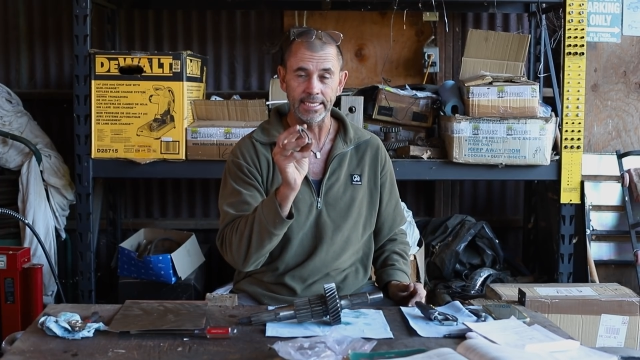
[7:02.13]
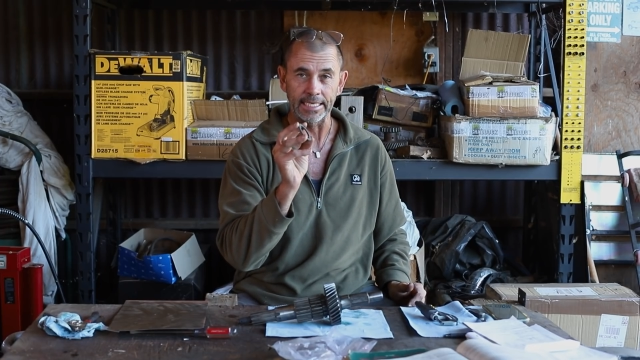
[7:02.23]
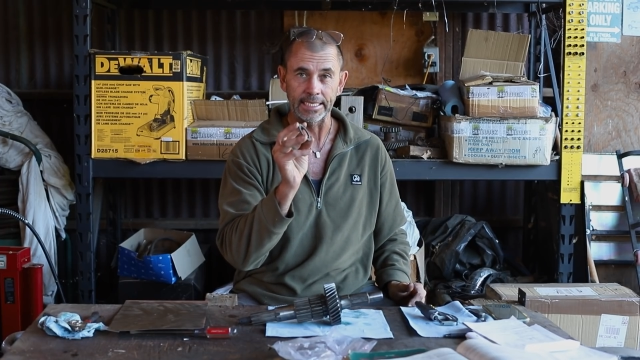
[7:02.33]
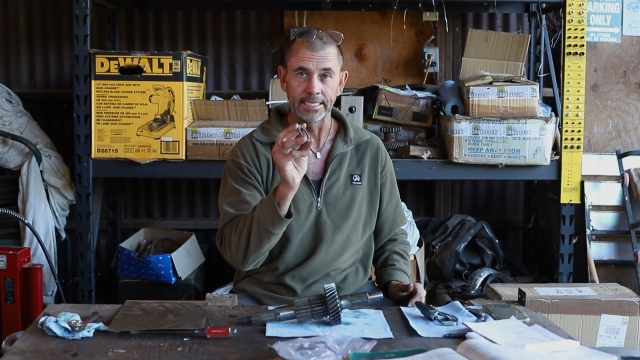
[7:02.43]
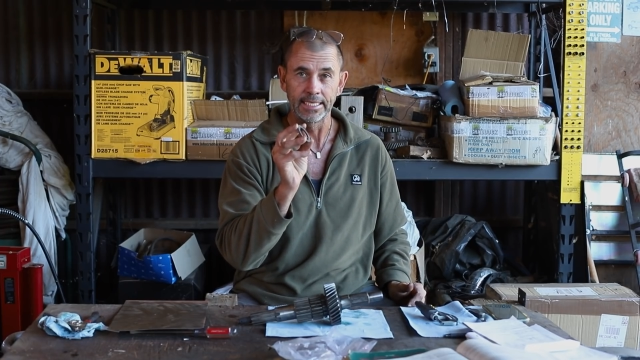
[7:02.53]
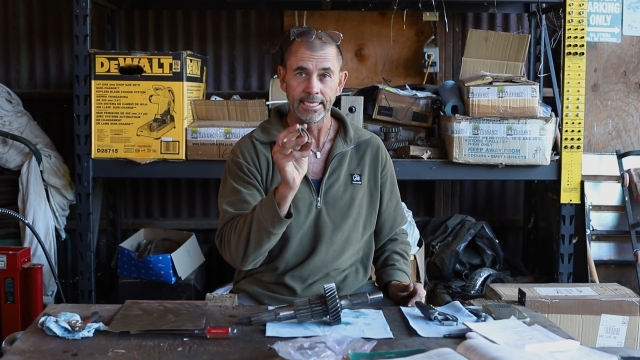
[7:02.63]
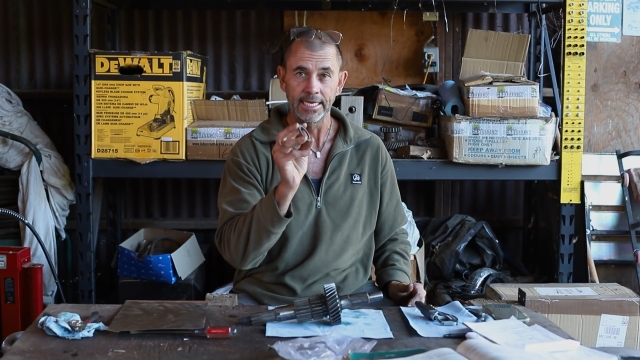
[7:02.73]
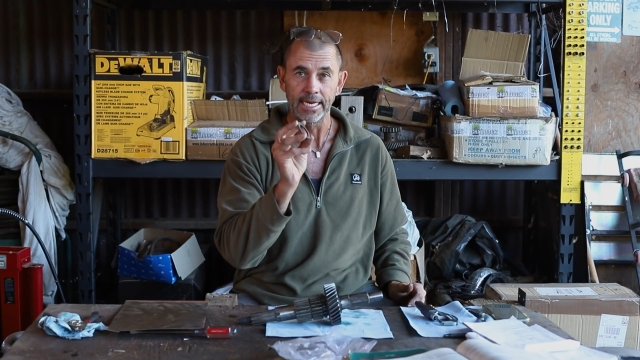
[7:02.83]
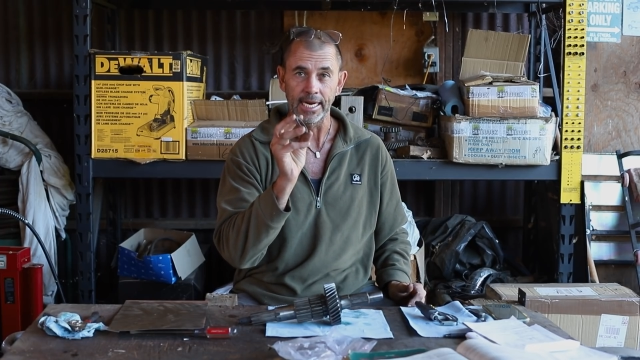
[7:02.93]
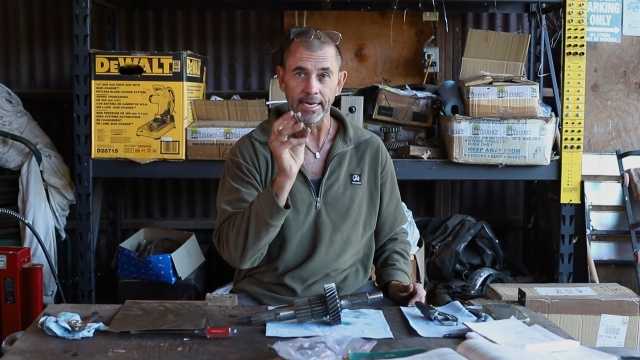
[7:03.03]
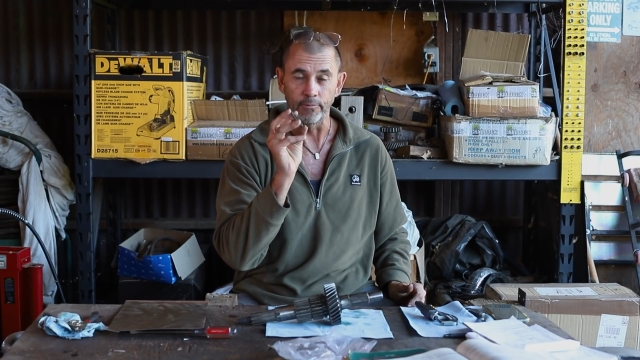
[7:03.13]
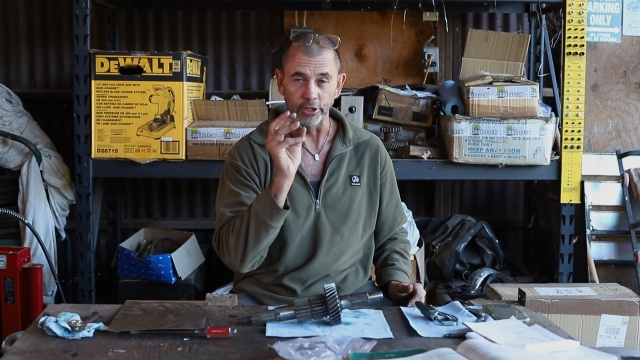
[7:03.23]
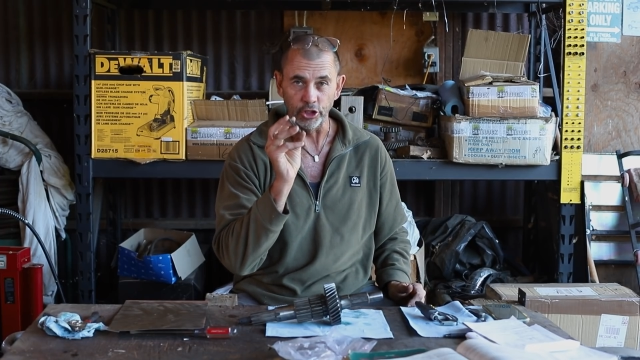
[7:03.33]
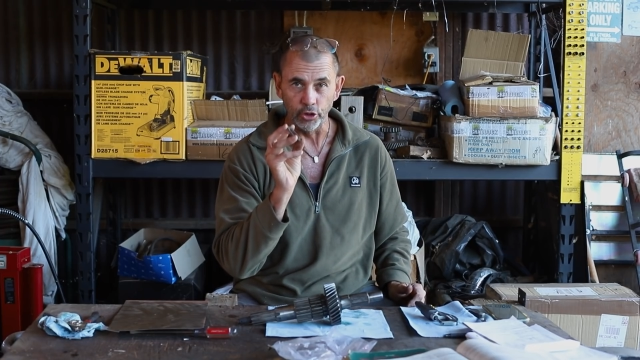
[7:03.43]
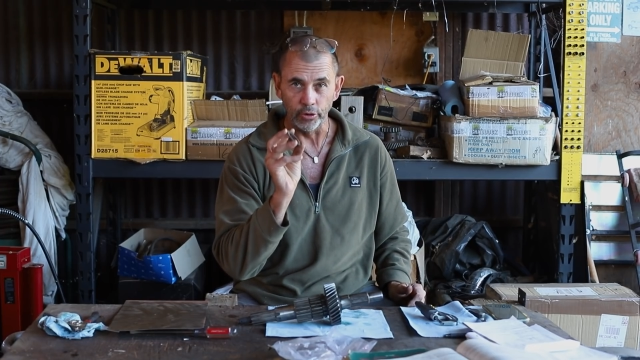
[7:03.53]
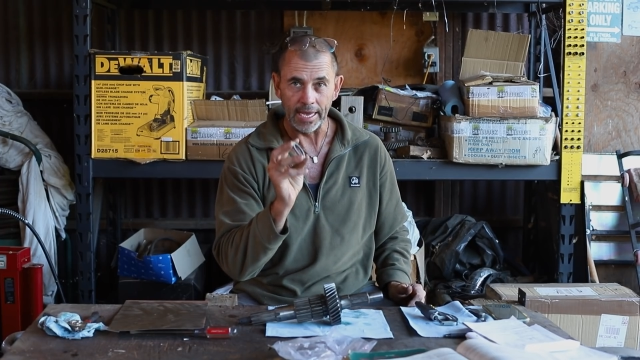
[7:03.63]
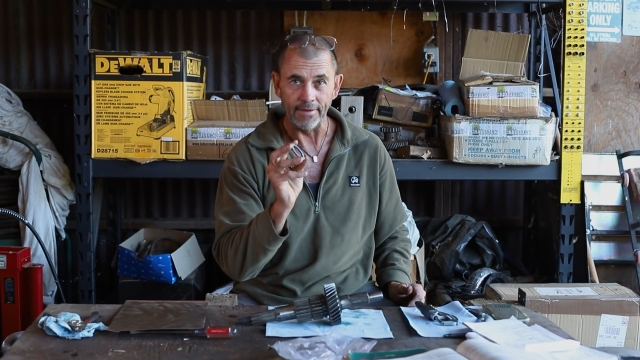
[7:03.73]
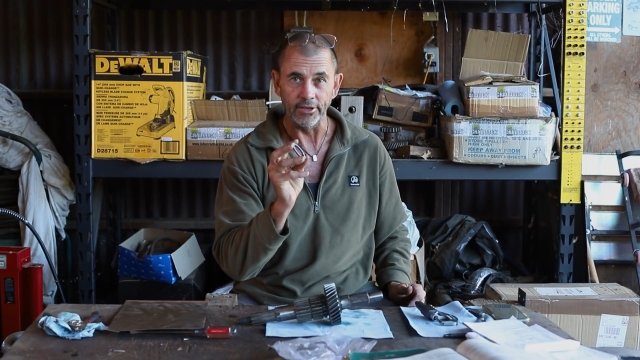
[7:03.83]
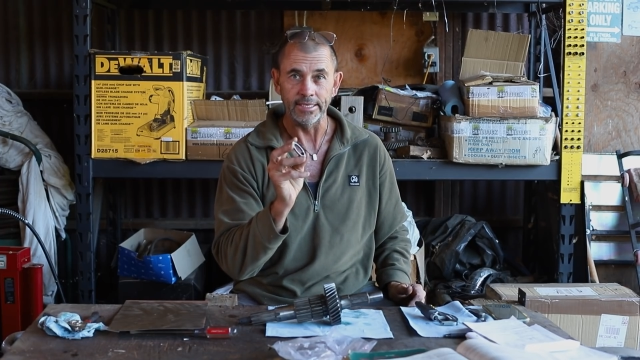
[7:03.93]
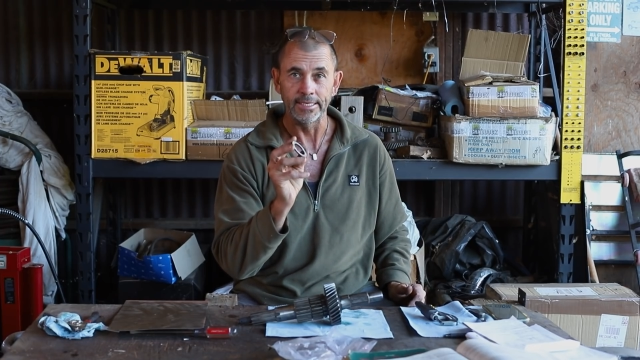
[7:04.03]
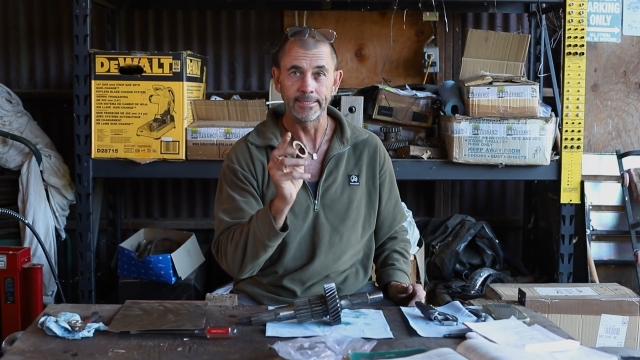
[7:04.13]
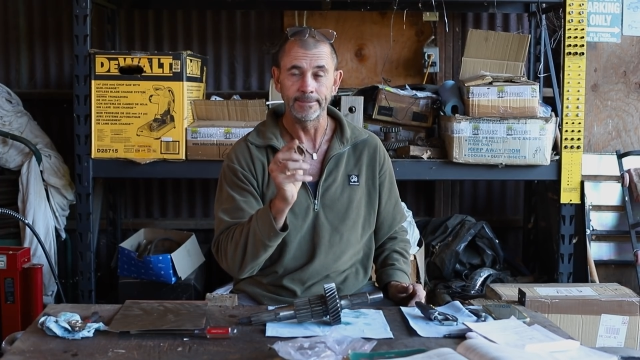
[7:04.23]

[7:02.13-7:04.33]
thick, and we should have it.